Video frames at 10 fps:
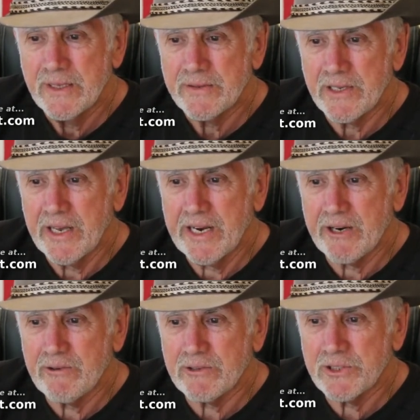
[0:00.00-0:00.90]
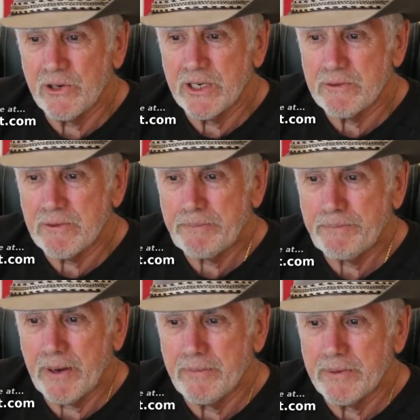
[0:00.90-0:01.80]
The late Arizona
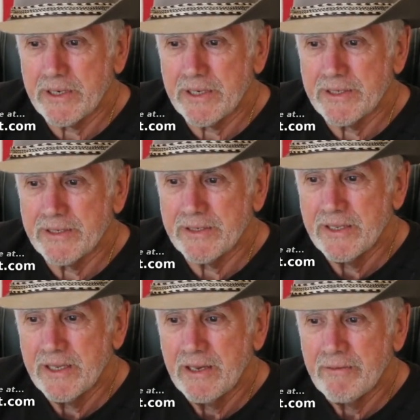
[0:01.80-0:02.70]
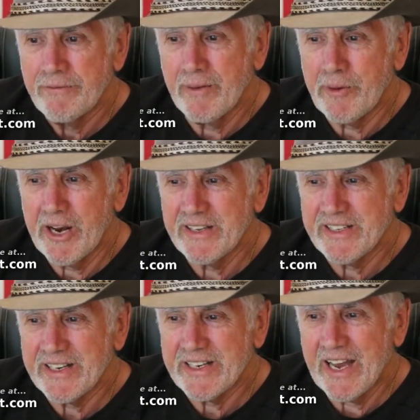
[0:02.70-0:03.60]
Republican vehemently
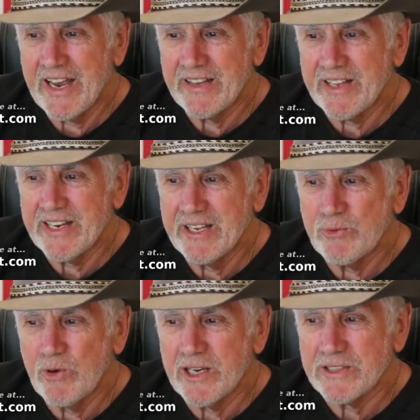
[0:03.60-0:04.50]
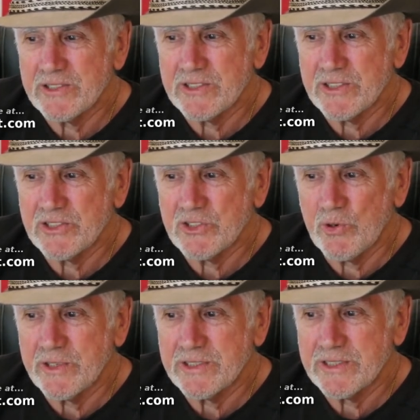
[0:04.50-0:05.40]
denied that he was the
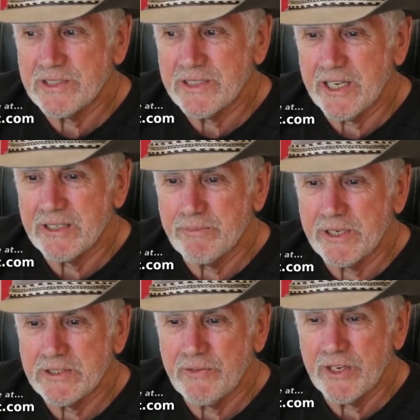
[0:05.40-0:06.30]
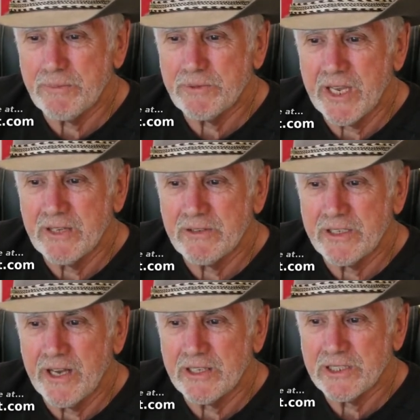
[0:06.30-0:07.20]
source that BuzzFeed obtained the
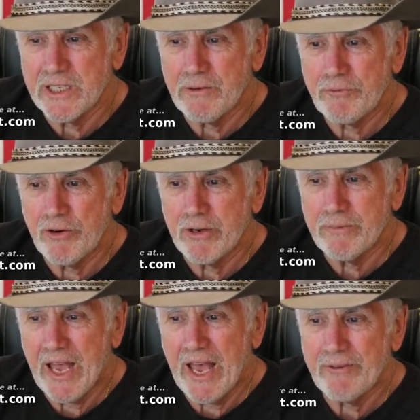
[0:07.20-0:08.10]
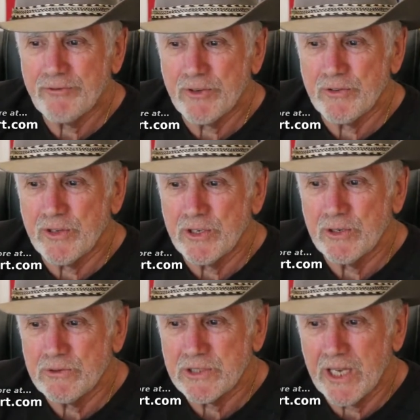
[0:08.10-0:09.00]
dossier from after the
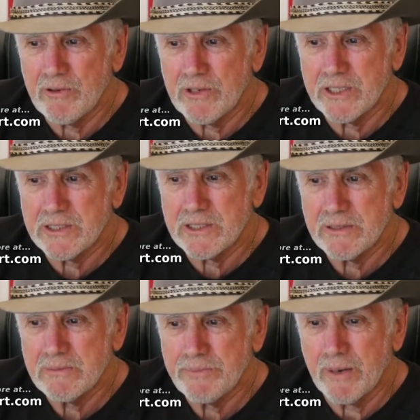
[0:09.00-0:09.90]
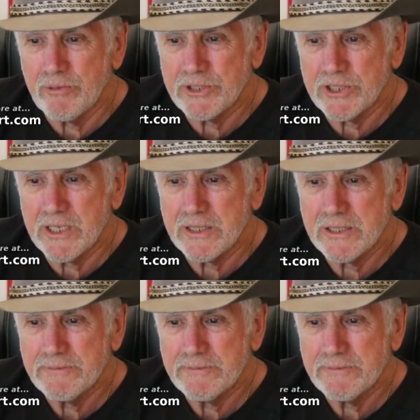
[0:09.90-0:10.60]
news outlet published it.